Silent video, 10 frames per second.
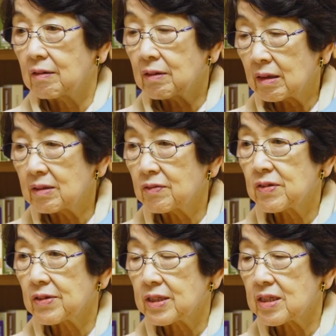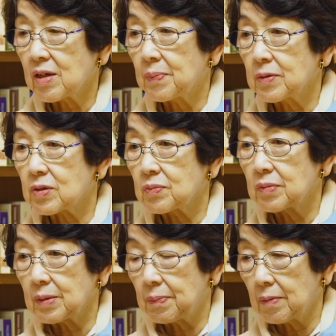none of the examples
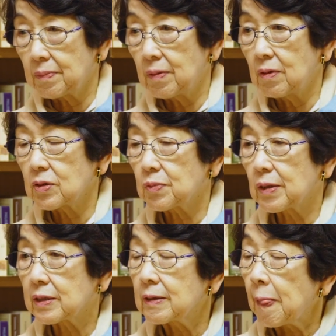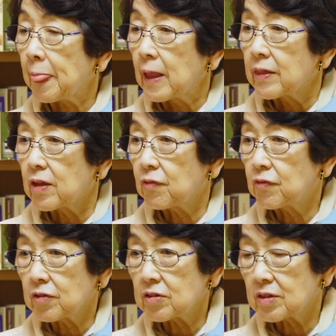we propose, but the
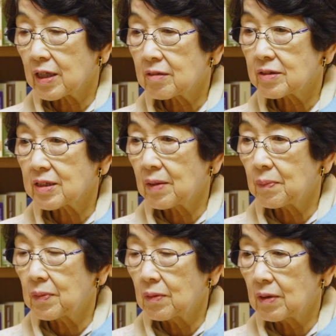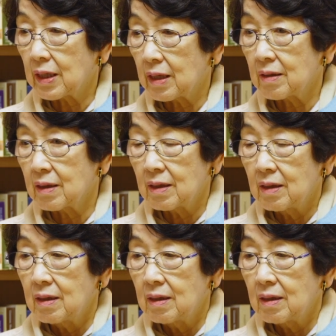first example in